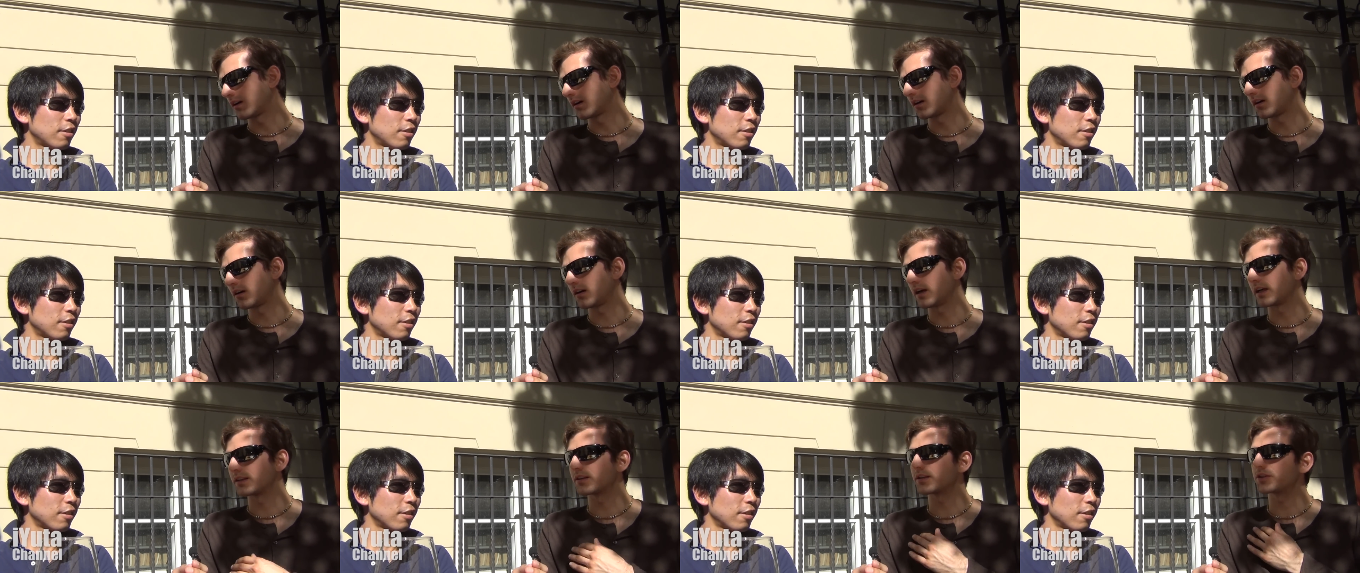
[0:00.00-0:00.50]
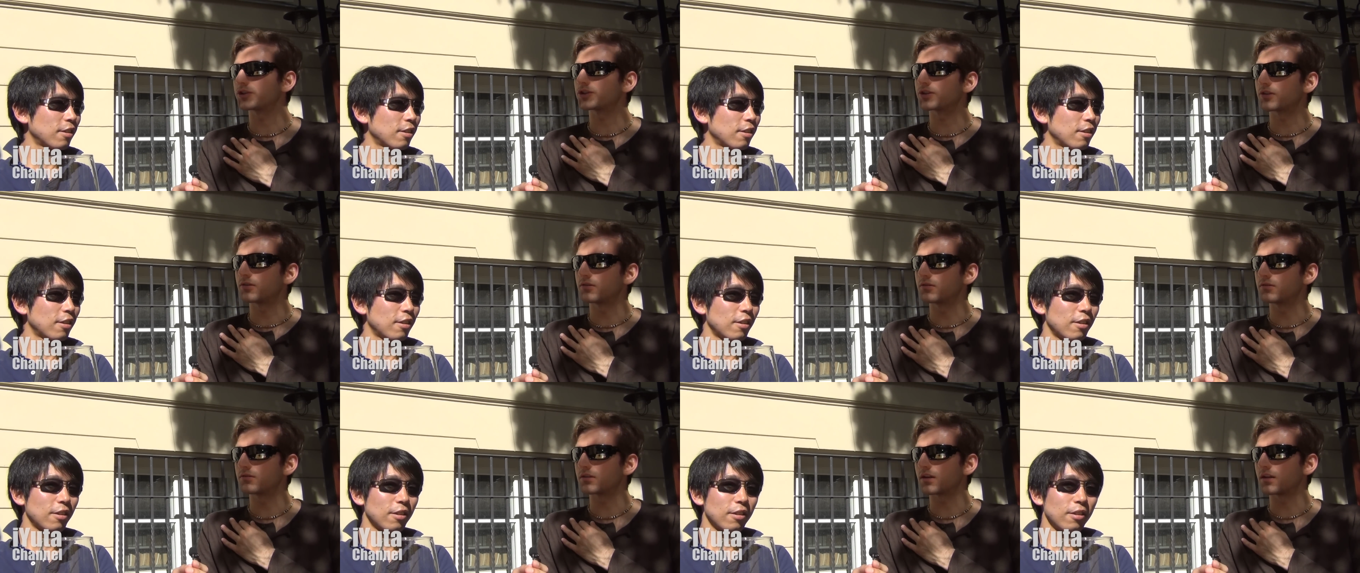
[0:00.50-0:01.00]
Speaker 1: And they
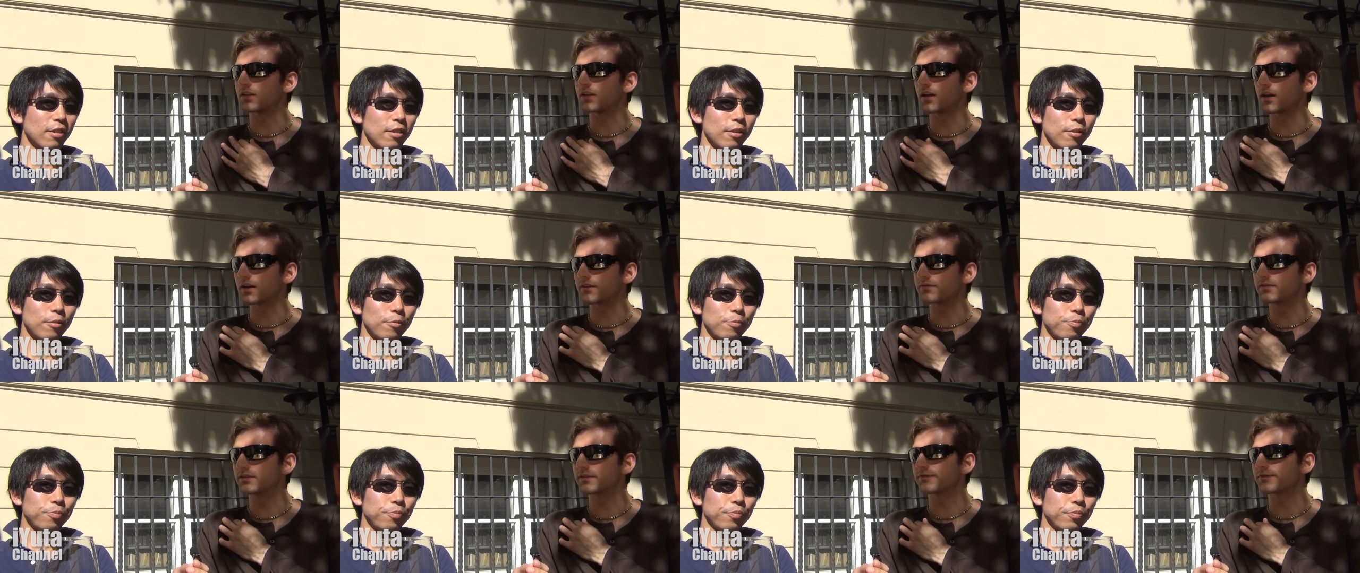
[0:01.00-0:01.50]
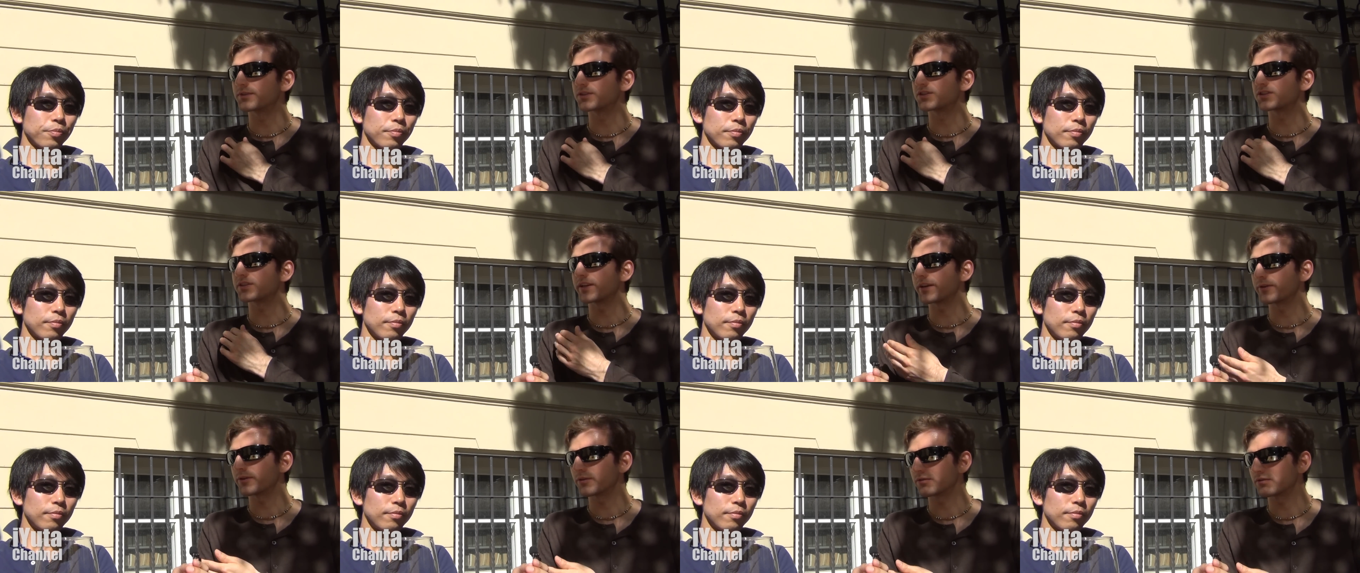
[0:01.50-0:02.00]
showed a lot of different
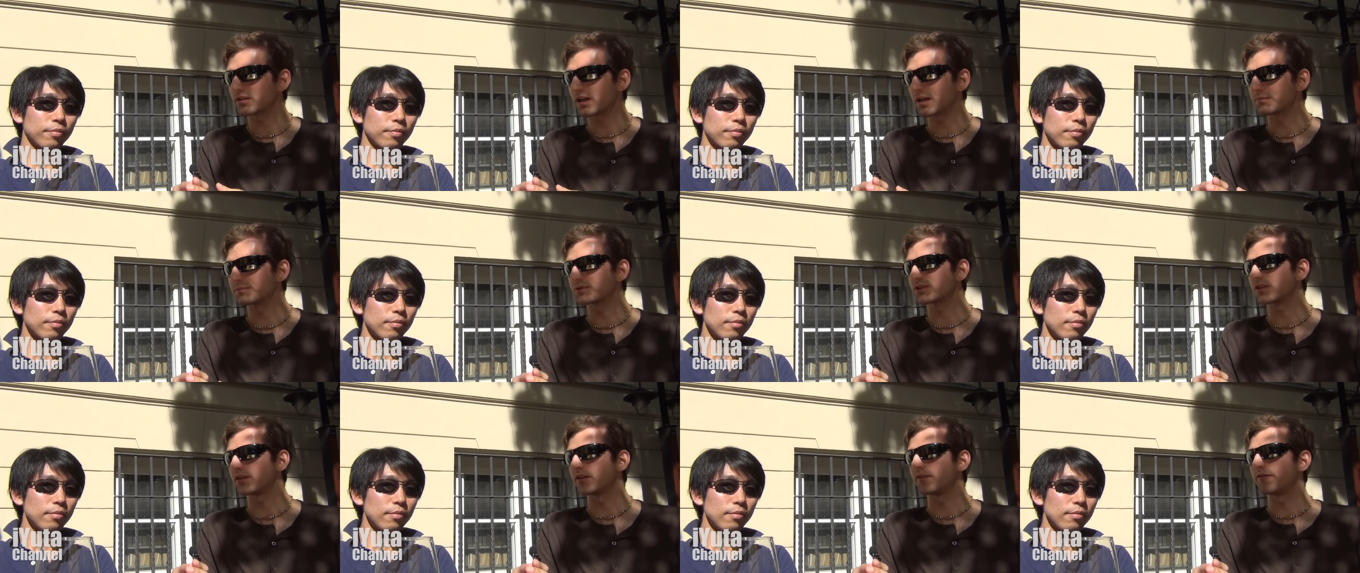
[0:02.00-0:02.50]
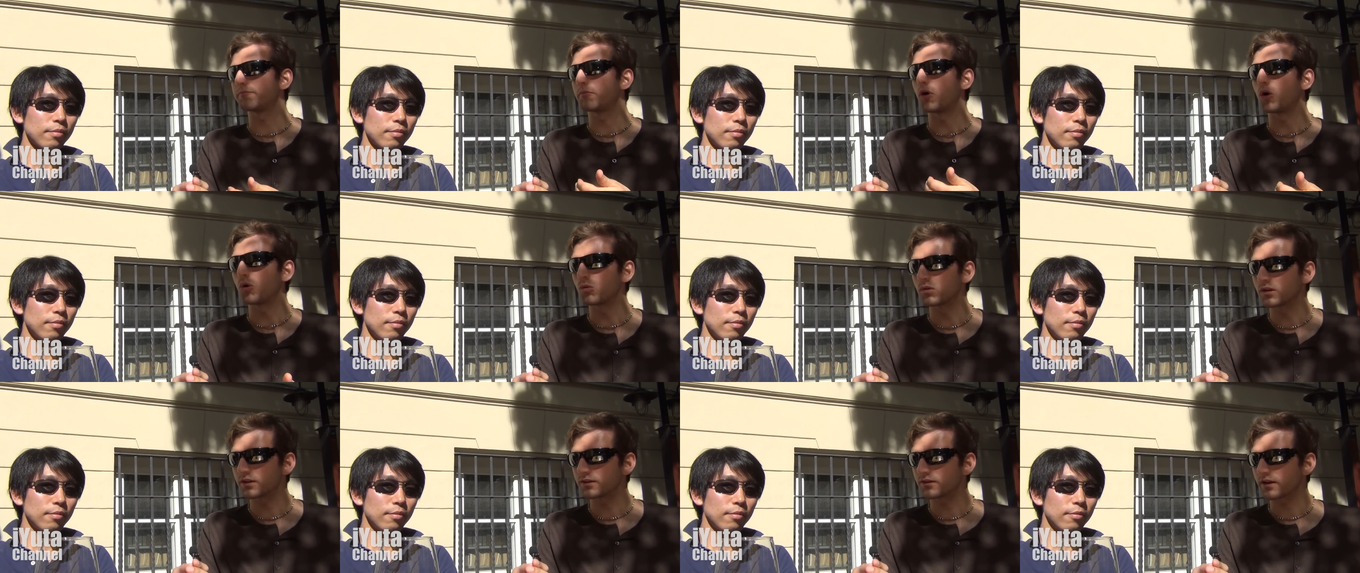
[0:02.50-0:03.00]
stereotypes of
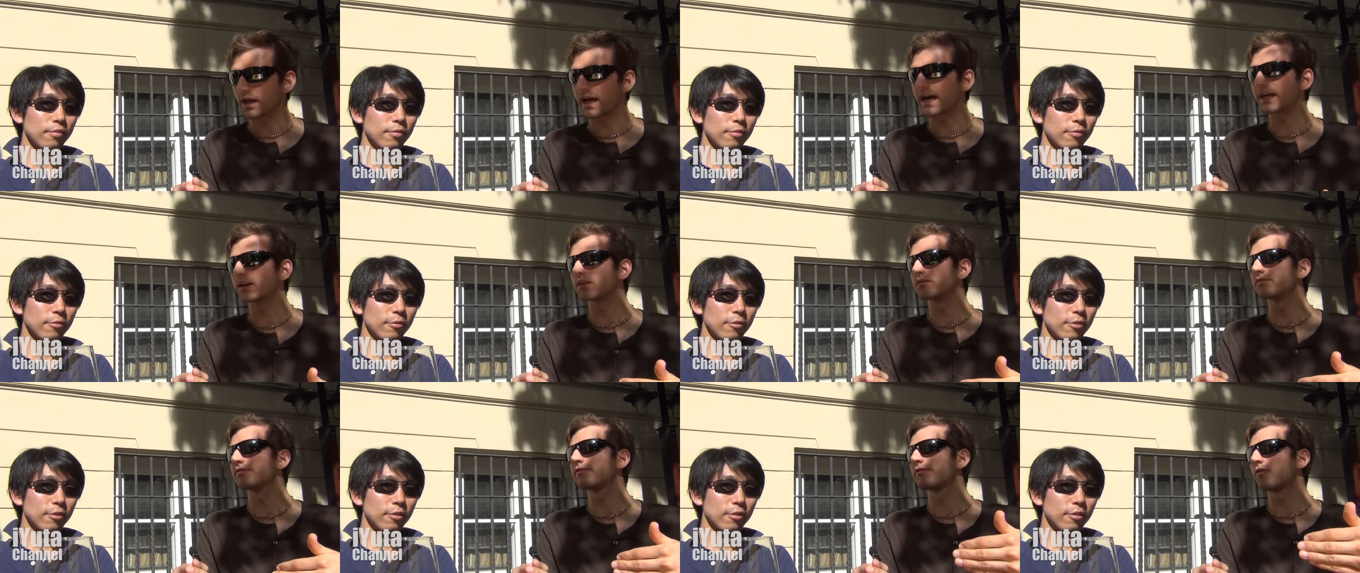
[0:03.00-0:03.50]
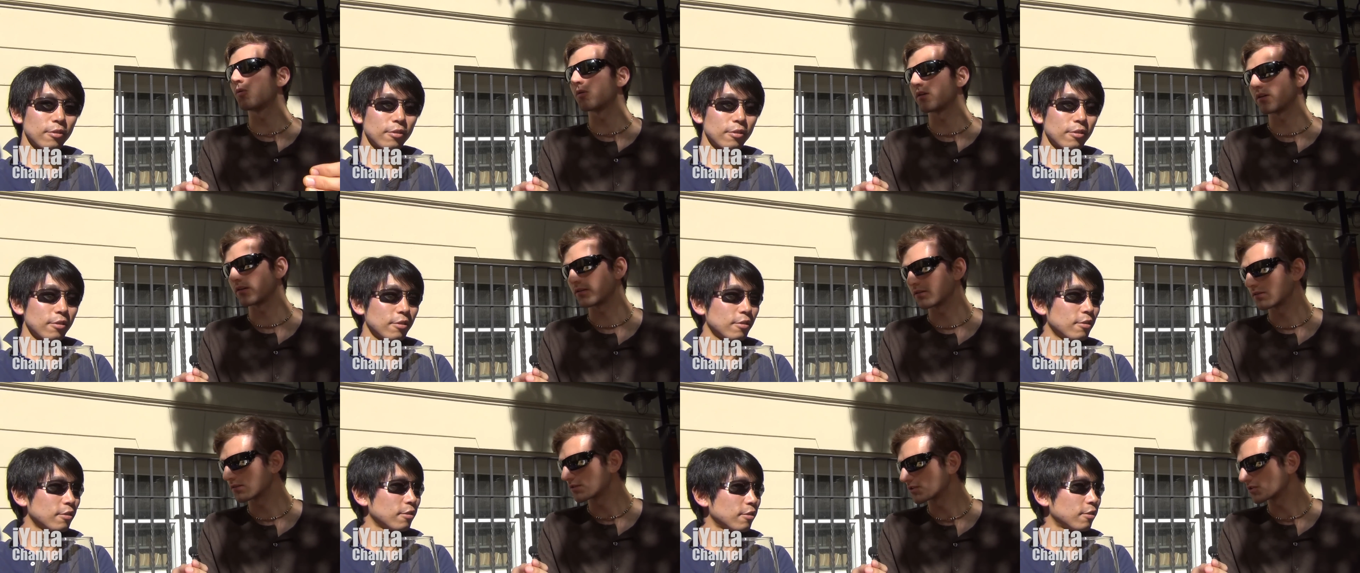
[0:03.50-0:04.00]
Poland and of
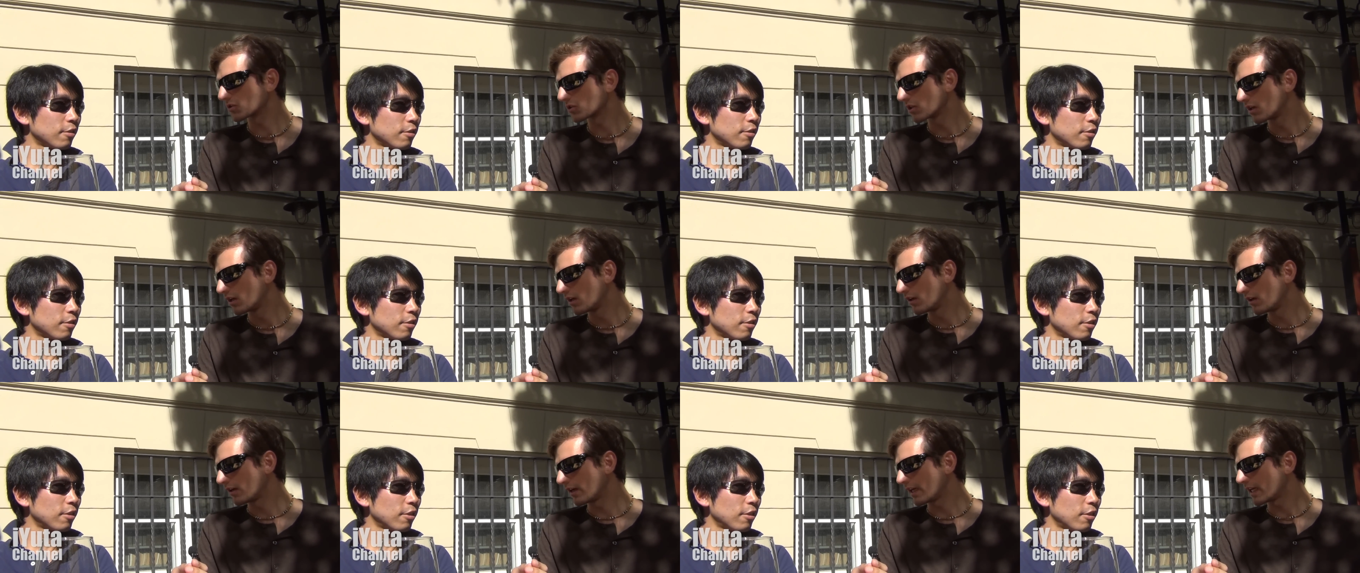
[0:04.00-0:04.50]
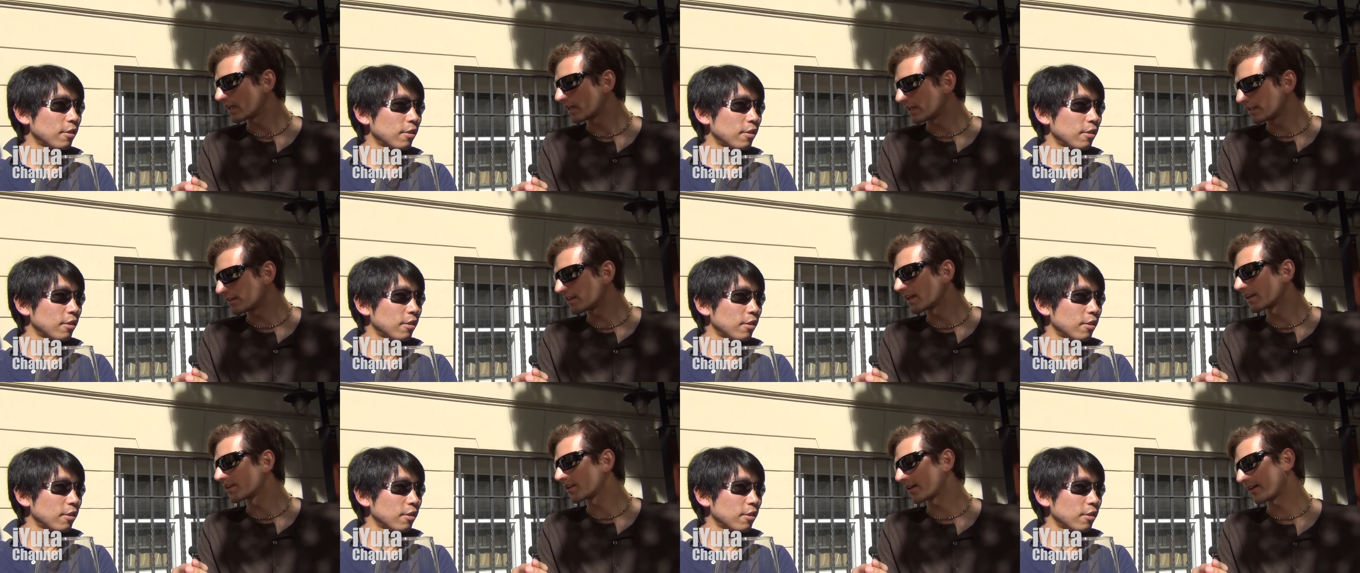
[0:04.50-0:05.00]
foreigners
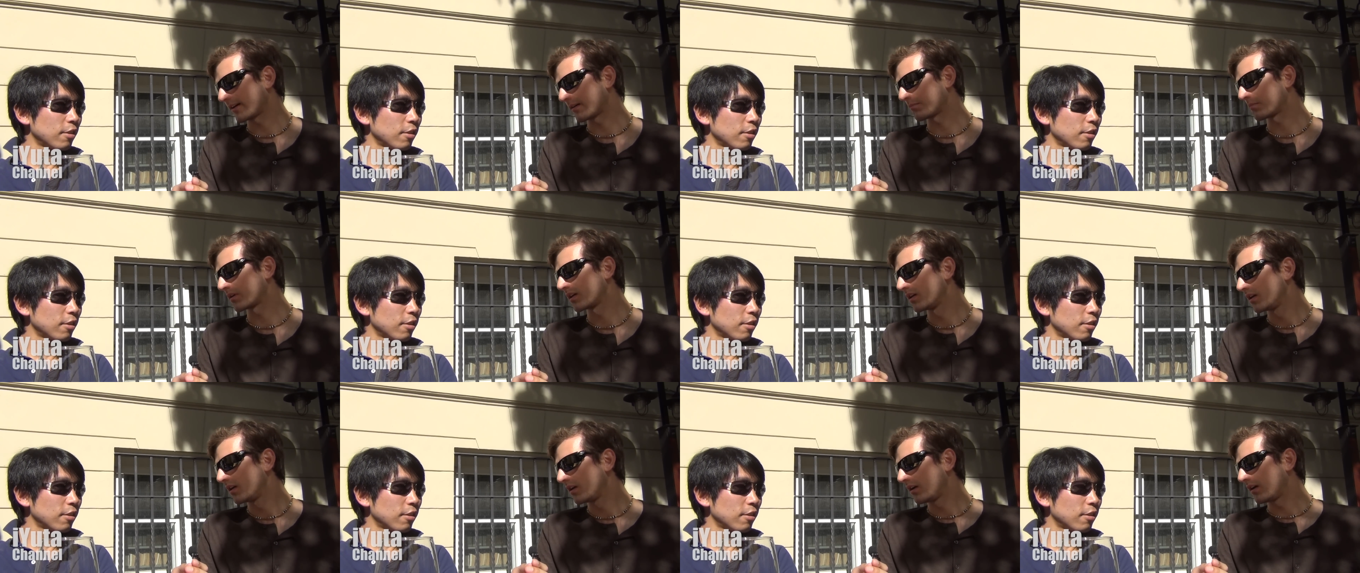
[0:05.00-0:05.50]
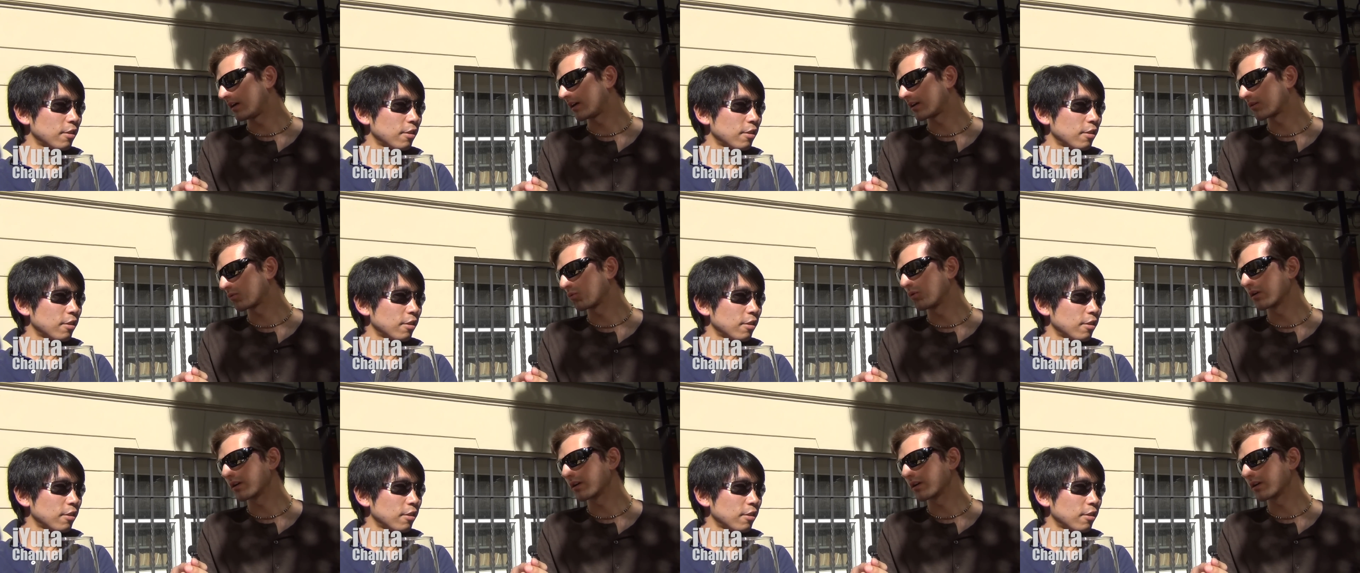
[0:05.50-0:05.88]
in that time. And